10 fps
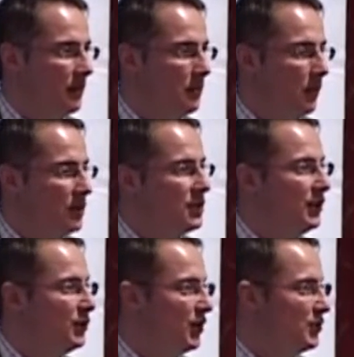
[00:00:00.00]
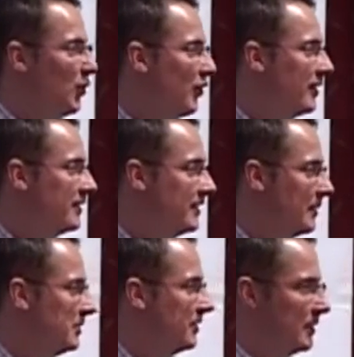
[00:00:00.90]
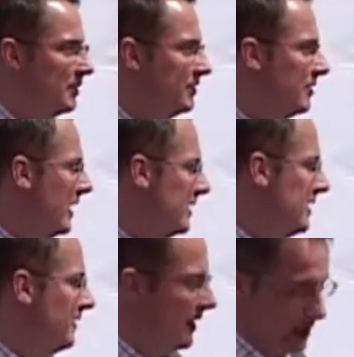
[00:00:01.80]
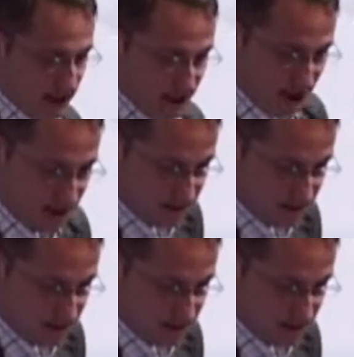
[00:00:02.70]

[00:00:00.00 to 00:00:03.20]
merged into Oracle a couple of years ago, like 7-8 years ago.